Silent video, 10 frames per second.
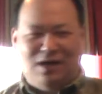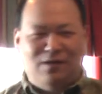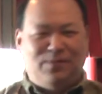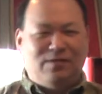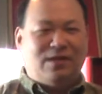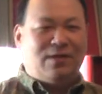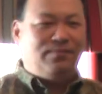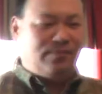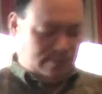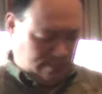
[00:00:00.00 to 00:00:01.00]
how to build them.
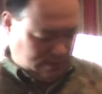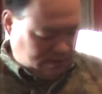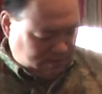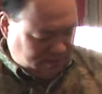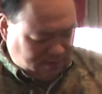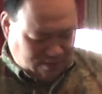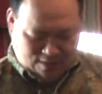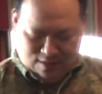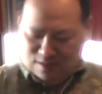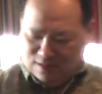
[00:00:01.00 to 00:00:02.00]

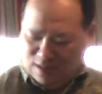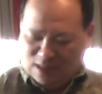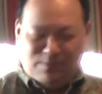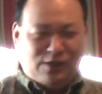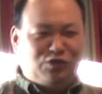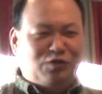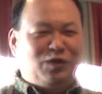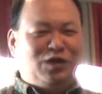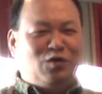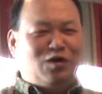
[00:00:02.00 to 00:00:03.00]
Let's make sure
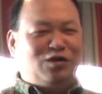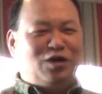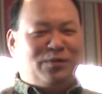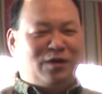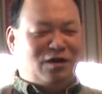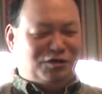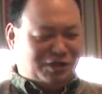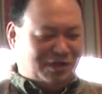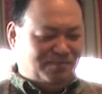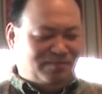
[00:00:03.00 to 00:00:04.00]
we know all the
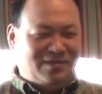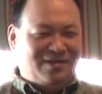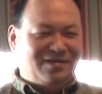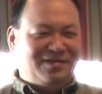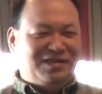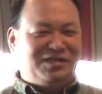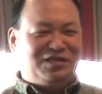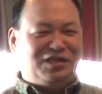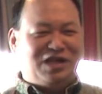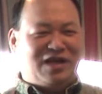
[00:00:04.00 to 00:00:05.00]
terminology. This
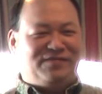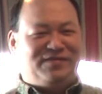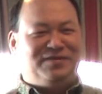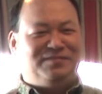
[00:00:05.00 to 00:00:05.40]
is the shaft.